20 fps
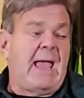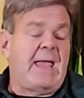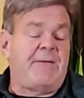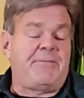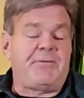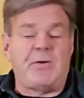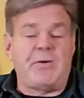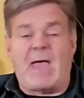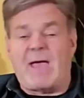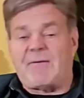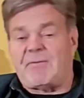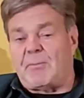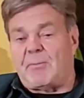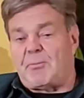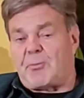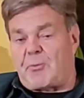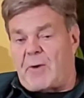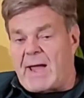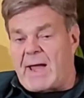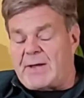If you have a
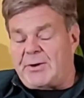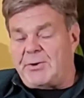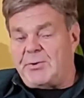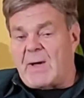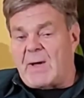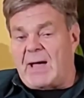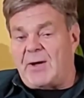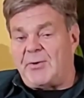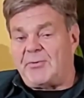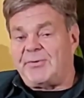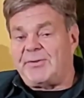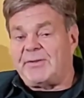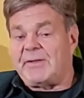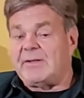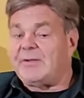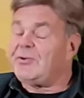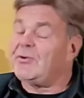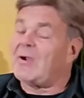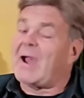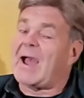brand new house,
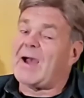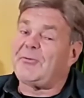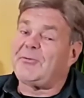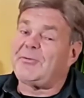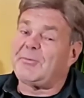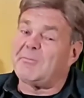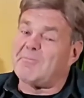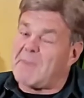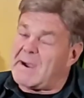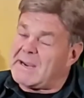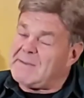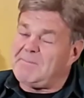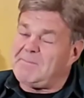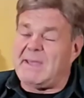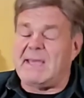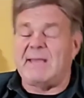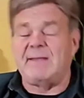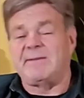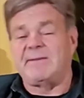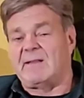your house might
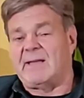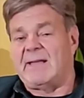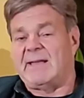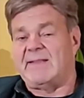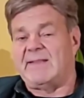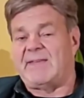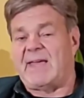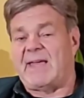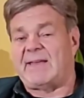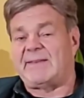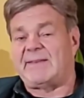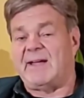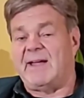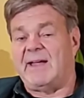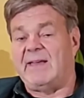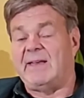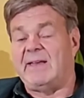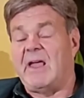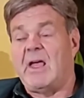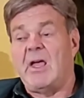be insulated that
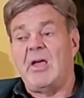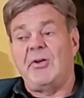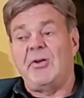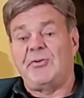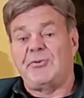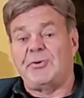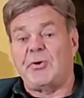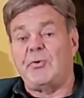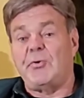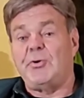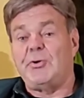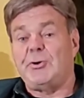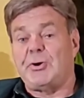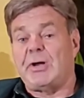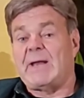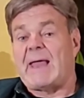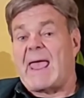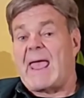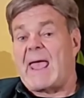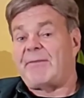tight. So you're
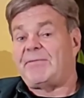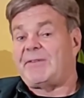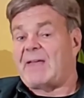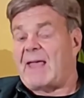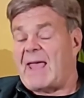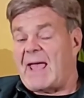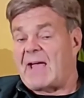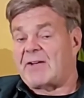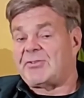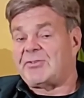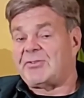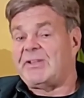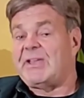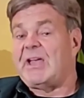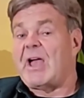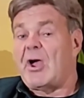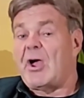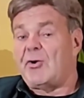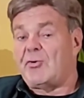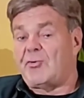going to have to
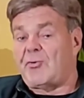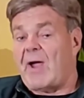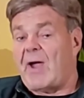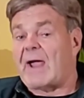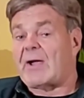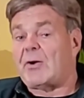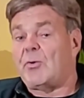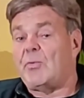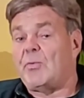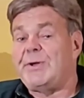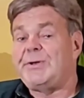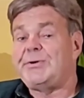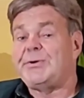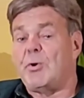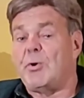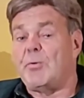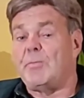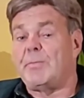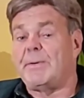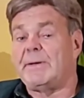actually crack a
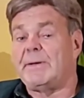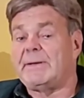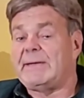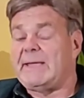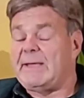window open.